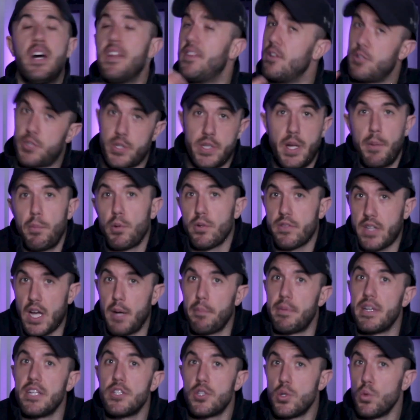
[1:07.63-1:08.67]
There's a number of
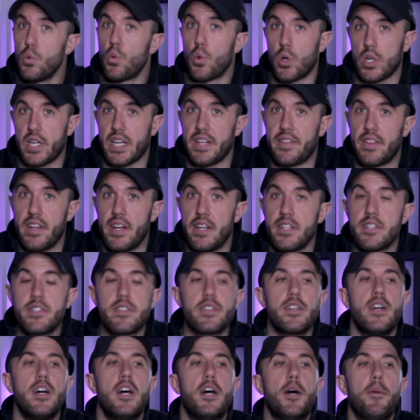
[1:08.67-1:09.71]
companies who work at
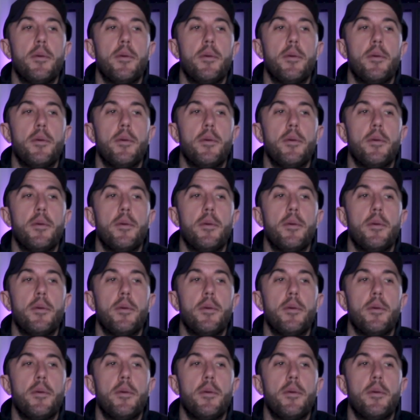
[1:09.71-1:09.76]
this,